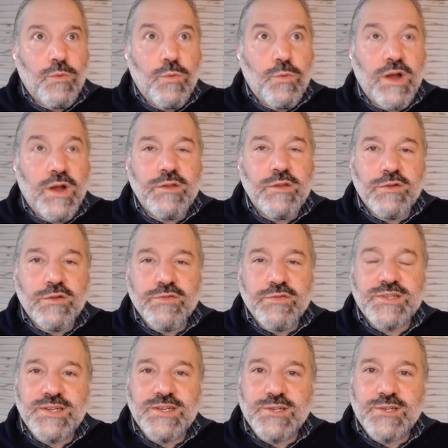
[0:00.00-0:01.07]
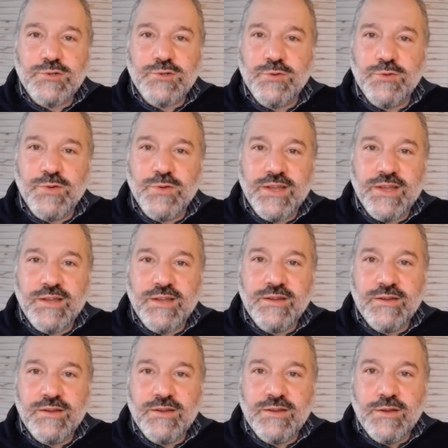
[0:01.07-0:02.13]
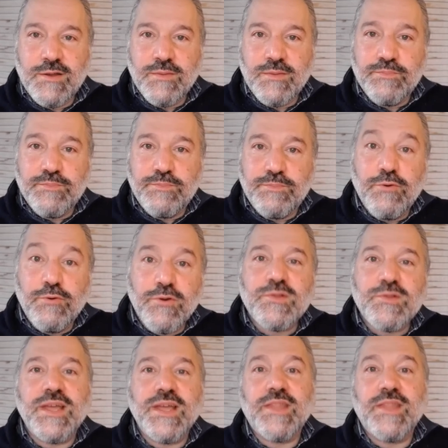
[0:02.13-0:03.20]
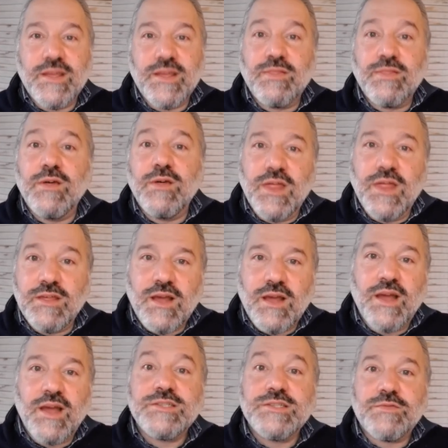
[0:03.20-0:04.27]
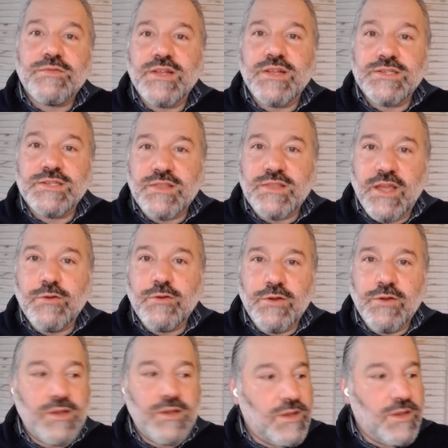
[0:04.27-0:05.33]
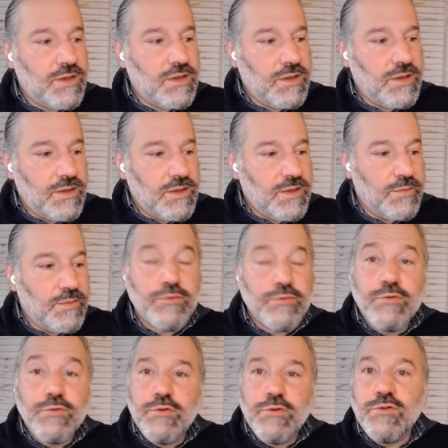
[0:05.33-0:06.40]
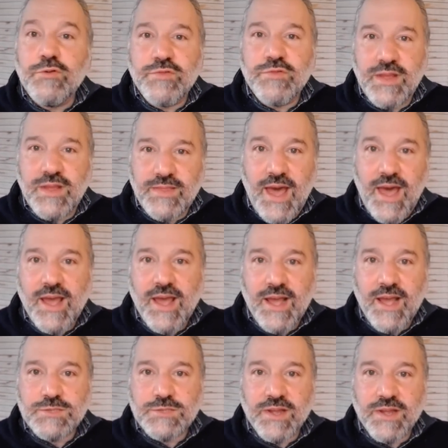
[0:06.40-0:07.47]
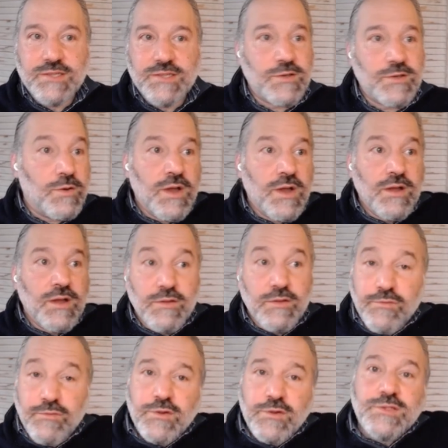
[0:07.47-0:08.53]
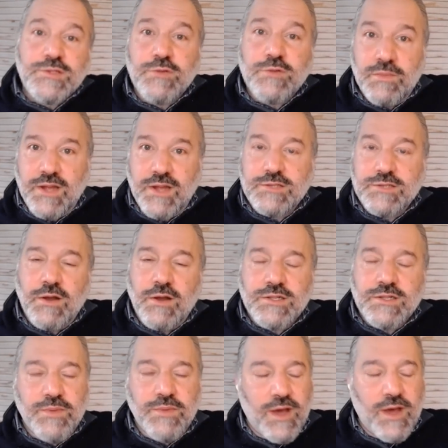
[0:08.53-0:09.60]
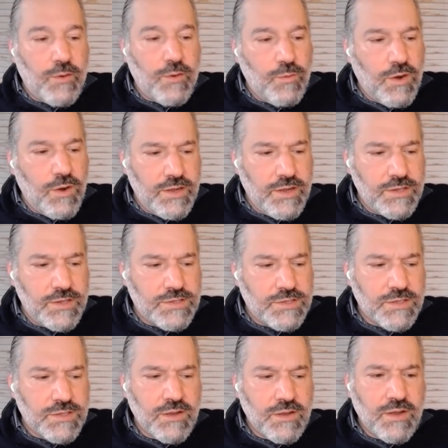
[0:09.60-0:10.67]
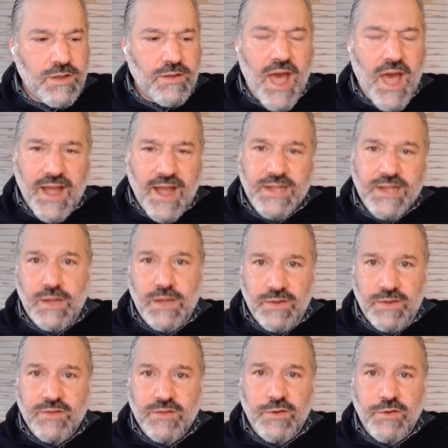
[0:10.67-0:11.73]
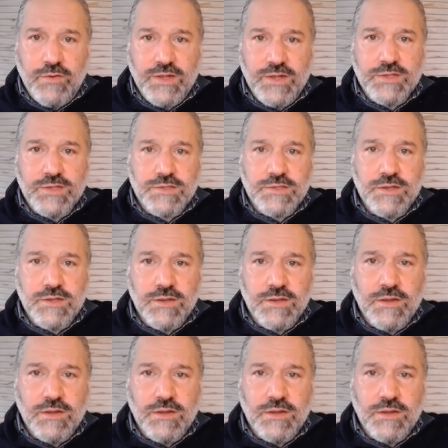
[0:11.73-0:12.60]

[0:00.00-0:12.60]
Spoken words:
what universities are doing poorly and the kinds of things that they could improve in that aspect. So the first stream I talked about was academic focused.